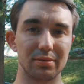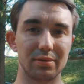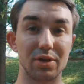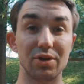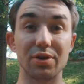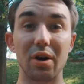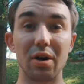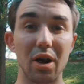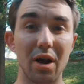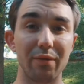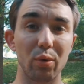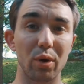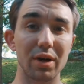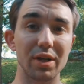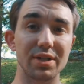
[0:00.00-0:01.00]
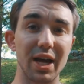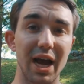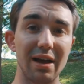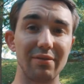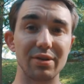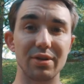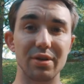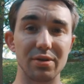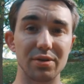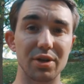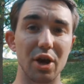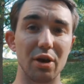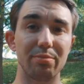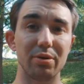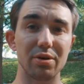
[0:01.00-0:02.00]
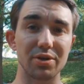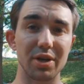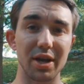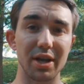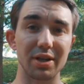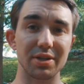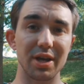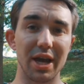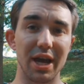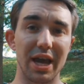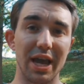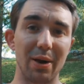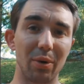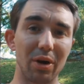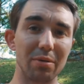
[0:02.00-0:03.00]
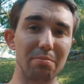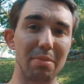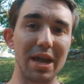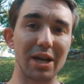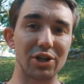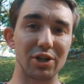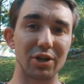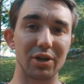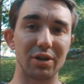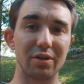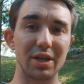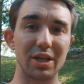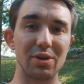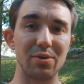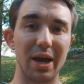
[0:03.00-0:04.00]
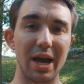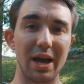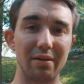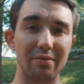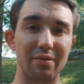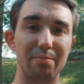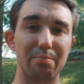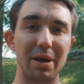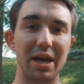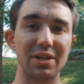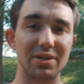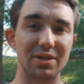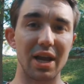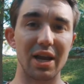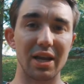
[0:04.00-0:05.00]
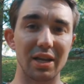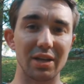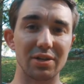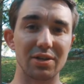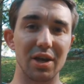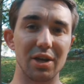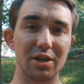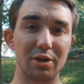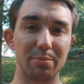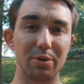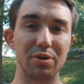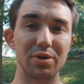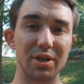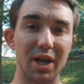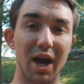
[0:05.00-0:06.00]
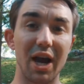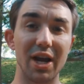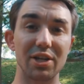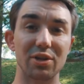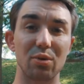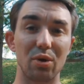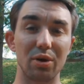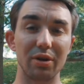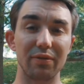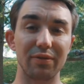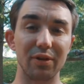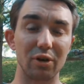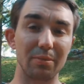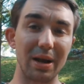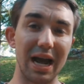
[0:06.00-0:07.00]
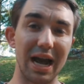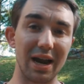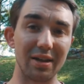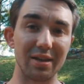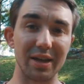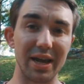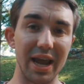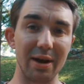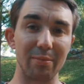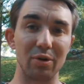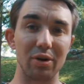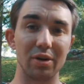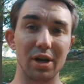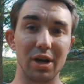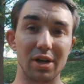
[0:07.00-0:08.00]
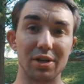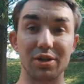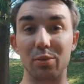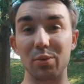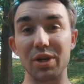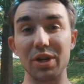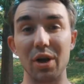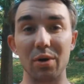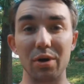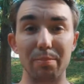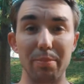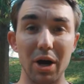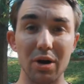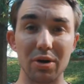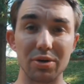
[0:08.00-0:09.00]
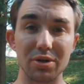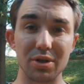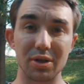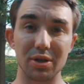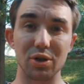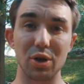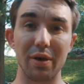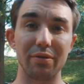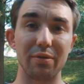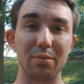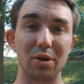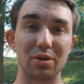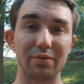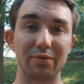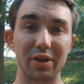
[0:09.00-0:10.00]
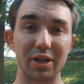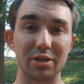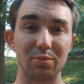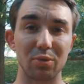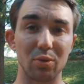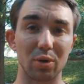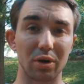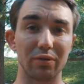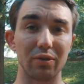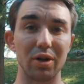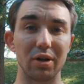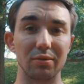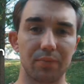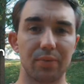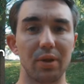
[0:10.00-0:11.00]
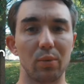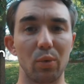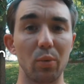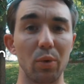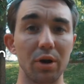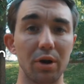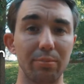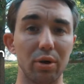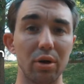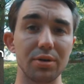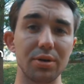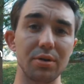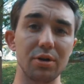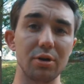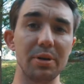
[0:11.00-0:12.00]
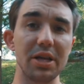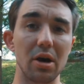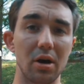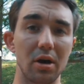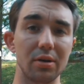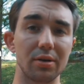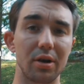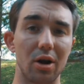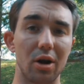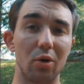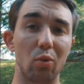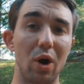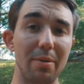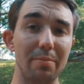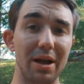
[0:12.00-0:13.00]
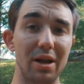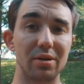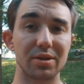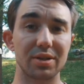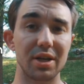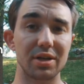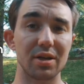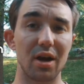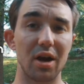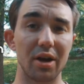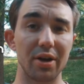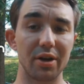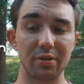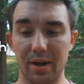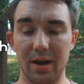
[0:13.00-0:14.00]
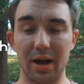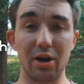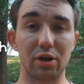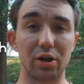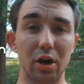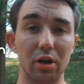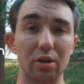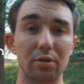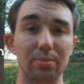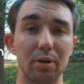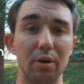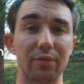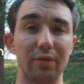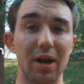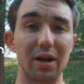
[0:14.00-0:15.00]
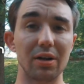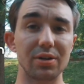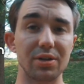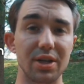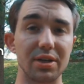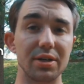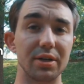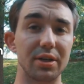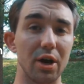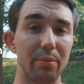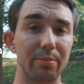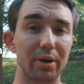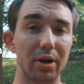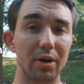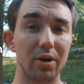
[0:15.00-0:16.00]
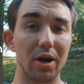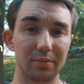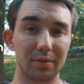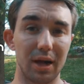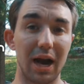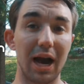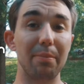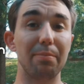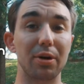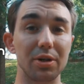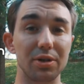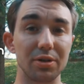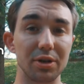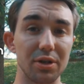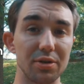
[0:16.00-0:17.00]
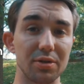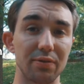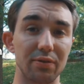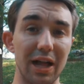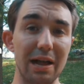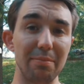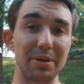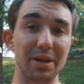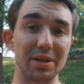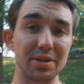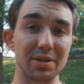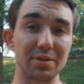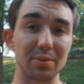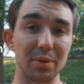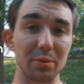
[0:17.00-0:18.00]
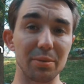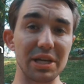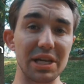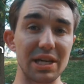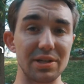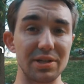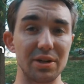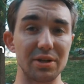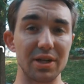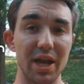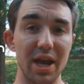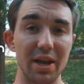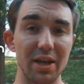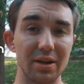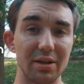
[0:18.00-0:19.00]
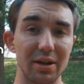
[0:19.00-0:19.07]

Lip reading: To start off, we're going to dive into those GoPro settings and we're going to make sure that you have the best settings to produce the highest quality film out of the camera so that when you go into post, you have the most flexible workflow. We want our Pro Tune to be on, our white balance set to auto, our color profile set to GoPro. I personally use flat because it's a little bit easier to edit,